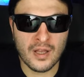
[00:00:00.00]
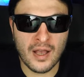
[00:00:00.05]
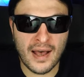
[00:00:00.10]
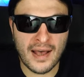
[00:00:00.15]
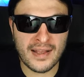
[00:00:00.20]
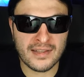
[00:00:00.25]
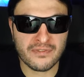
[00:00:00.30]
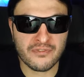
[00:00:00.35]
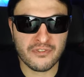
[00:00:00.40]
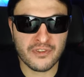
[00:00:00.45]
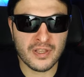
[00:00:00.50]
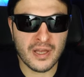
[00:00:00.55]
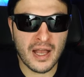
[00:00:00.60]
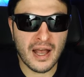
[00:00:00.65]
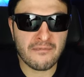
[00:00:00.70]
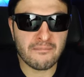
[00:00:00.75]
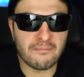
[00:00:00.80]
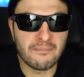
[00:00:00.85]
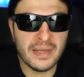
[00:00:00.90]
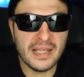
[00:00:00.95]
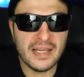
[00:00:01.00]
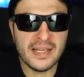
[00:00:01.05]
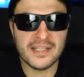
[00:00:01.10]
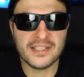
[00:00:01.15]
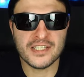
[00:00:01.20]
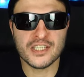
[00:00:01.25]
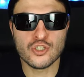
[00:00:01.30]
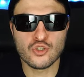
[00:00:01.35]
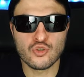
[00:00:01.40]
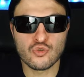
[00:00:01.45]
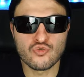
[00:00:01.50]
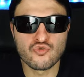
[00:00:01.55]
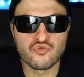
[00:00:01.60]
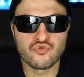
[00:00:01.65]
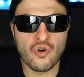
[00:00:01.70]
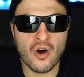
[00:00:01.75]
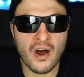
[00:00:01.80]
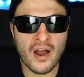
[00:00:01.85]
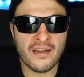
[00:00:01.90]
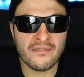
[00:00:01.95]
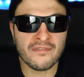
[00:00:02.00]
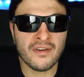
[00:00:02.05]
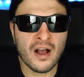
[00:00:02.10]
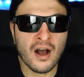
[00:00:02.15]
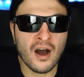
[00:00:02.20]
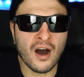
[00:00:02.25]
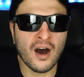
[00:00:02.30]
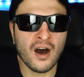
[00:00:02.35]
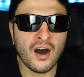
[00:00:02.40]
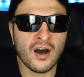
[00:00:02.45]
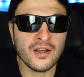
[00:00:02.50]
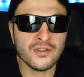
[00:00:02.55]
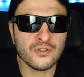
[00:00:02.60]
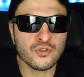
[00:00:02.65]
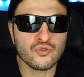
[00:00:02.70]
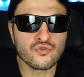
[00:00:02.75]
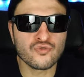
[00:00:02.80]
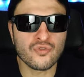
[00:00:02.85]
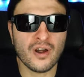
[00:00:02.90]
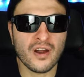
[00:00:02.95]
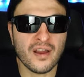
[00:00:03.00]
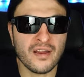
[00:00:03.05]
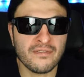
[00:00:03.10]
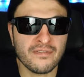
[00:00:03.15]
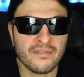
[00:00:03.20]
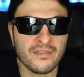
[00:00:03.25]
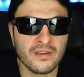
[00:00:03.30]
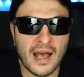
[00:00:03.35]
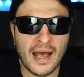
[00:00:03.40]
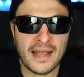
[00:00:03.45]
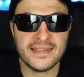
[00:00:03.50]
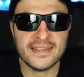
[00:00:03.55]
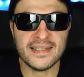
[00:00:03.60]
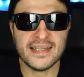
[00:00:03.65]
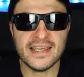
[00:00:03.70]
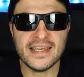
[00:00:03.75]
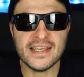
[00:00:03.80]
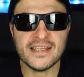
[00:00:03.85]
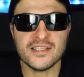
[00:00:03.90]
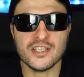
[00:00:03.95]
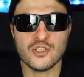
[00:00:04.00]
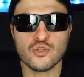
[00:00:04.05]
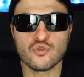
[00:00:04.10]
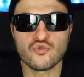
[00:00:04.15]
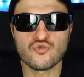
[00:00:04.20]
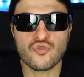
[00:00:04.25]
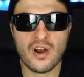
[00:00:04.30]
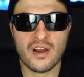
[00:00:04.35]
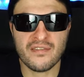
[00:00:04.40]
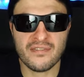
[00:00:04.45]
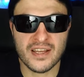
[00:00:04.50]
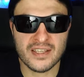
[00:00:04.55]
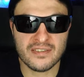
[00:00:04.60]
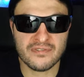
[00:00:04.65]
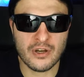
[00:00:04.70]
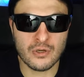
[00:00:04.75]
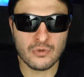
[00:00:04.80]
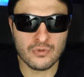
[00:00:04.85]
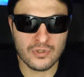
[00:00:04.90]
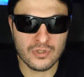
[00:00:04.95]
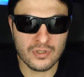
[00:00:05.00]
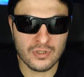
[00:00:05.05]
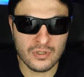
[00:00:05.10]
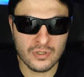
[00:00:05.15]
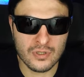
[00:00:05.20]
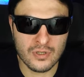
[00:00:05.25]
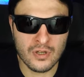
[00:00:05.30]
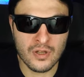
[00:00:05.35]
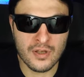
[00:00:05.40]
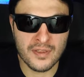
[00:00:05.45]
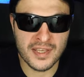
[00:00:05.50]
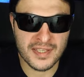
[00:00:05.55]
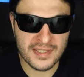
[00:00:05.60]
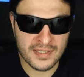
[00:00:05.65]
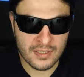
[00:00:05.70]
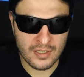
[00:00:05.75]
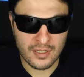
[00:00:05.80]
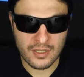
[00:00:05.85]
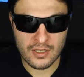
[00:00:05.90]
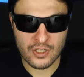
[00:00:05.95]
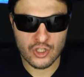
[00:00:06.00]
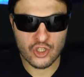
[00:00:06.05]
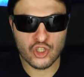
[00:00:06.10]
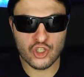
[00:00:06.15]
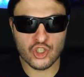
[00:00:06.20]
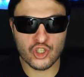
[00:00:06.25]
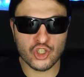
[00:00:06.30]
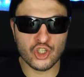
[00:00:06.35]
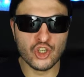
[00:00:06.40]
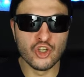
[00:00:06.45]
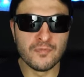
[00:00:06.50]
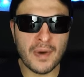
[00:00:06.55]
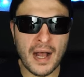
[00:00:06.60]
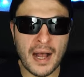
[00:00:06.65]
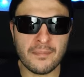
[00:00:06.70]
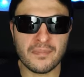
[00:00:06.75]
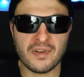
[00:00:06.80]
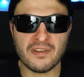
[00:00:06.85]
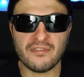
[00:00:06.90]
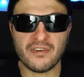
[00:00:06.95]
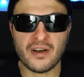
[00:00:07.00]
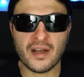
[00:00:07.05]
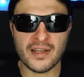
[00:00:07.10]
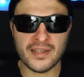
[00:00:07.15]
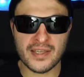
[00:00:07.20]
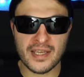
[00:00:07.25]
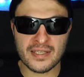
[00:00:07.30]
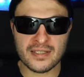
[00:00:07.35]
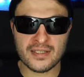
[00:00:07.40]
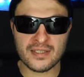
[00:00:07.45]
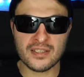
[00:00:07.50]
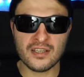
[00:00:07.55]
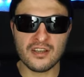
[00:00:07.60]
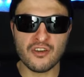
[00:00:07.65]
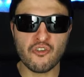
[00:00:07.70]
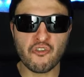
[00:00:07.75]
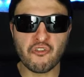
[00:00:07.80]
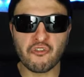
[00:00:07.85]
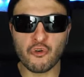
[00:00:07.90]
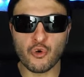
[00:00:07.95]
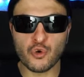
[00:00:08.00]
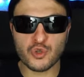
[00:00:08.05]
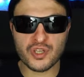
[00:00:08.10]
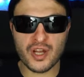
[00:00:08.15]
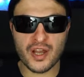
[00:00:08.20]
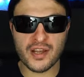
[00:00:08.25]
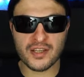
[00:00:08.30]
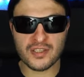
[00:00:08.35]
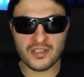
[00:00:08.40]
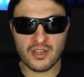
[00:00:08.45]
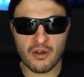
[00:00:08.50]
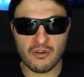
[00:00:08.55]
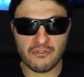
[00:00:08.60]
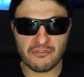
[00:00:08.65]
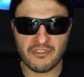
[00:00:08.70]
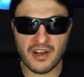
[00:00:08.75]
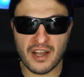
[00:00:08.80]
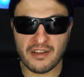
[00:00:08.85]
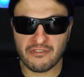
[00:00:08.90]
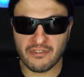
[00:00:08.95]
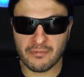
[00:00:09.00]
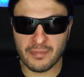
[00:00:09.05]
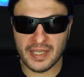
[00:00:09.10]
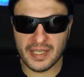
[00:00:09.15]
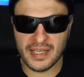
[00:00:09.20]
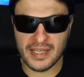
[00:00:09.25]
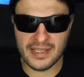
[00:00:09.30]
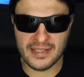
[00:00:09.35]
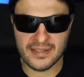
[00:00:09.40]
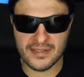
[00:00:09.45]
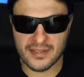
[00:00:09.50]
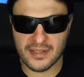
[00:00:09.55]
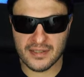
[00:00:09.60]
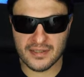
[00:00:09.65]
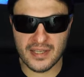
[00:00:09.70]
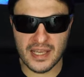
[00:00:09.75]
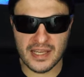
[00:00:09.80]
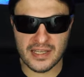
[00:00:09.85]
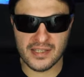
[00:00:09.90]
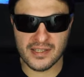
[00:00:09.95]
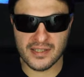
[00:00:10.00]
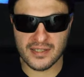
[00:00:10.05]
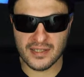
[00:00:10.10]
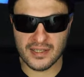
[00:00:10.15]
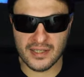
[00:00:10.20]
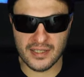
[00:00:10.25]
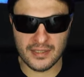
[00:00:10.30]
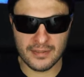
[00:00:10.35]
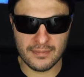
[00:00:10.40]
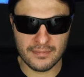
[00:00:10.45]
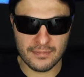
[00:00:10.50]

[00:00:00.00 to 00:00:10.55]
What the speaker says: and for the ability to drive hard to drive and easy to drive headphones, this tube amplifier gets 4 tigers out of 5 for me instantaneously.